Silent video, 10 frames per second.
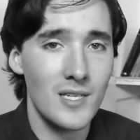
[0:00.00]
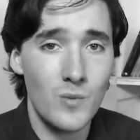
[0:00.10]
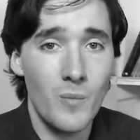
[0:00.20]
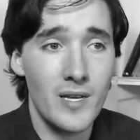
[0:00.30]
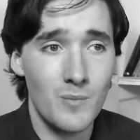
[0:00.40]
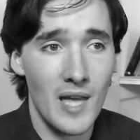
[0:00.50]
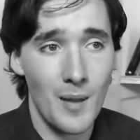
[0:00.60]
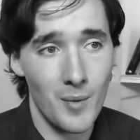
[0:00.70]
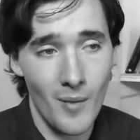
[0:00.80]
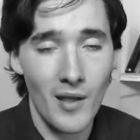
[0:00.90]
That's what makes me
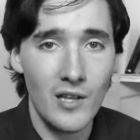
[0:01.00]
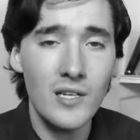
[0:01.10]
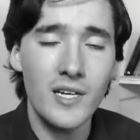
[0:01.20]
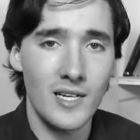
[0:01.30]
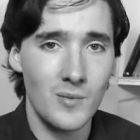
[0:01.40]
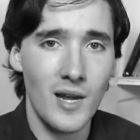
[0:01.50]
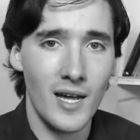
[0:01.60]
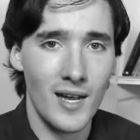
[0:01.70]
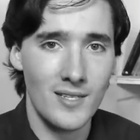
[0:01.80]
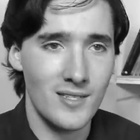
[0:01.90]
happy about learning as well,
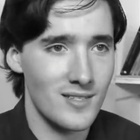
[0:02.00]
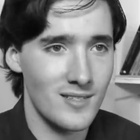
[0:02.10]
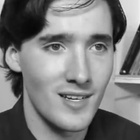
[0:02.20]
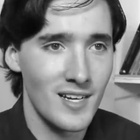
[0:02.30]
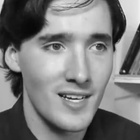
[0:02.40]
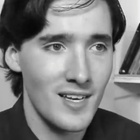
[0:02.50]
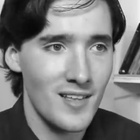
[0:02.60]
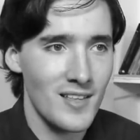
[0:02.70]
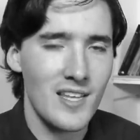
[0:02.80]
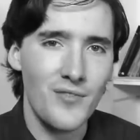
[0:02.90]
I guess, is
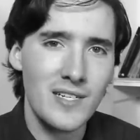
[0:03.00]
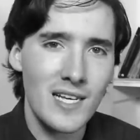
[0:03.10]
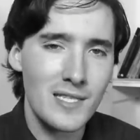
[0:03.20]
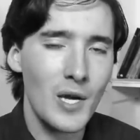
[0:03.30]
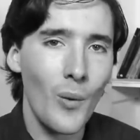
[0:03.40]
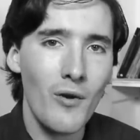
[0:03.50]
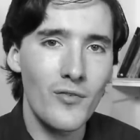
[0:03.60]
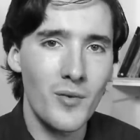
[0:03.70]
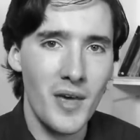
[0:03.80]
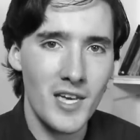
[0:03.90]
there's that fantastic
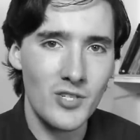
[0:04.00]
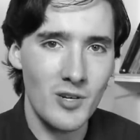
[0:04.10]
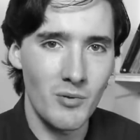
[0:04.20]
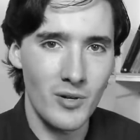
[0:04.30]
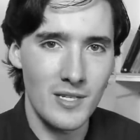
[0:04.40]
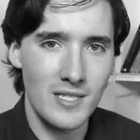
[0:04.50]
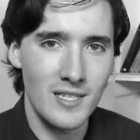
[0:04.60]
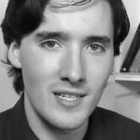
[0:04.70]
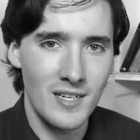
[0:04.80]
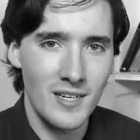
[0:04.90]
quote from the History Boys
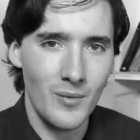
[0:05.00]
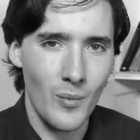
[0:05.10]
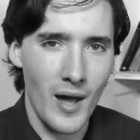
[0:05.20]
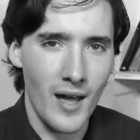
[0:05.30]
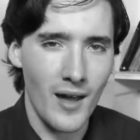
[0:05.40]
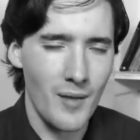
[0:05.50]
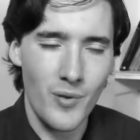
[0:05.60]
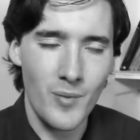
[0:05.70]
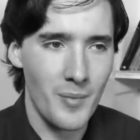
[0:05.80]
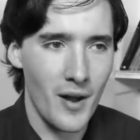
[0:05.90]
where, I'm
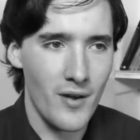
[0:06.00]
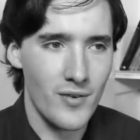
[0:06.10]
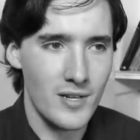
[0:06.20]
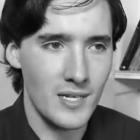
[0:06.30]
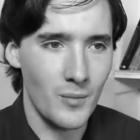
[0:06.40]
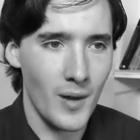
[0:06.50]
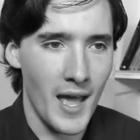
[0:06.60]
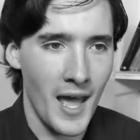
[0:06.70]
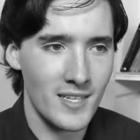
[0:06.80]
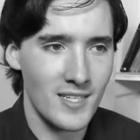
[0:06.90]
probably paraphrasing, where
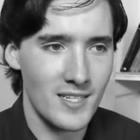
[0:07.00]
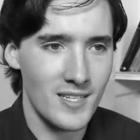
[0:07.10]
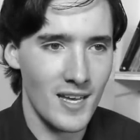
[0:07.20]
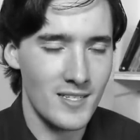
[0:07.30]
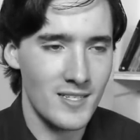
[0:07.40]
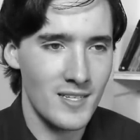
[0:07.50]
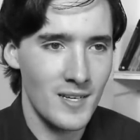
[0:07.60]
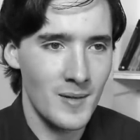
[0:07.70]
Hector says,